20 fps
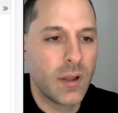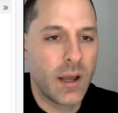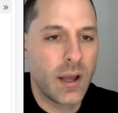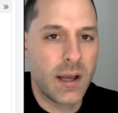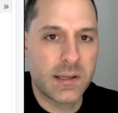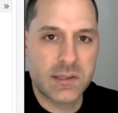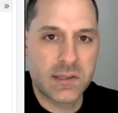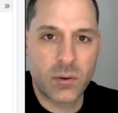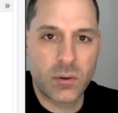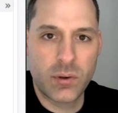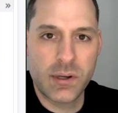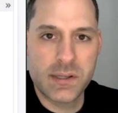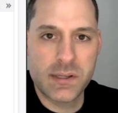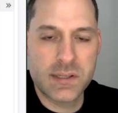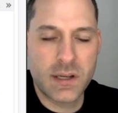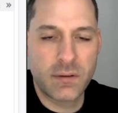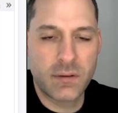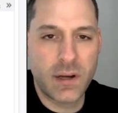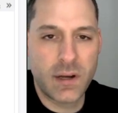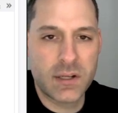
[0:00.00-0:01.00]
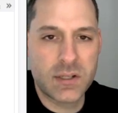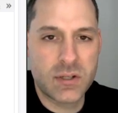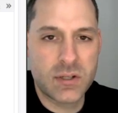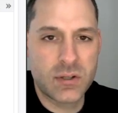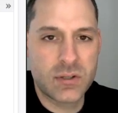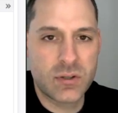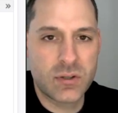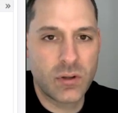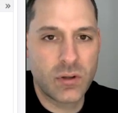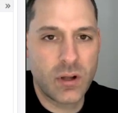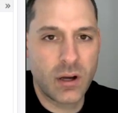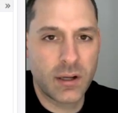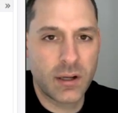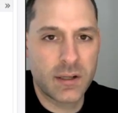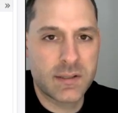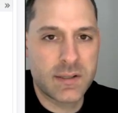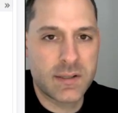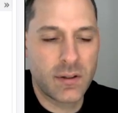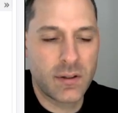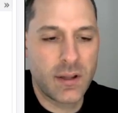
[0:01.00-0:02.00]
As always, I invite you to log
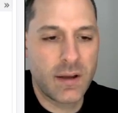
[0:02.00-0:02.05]
into the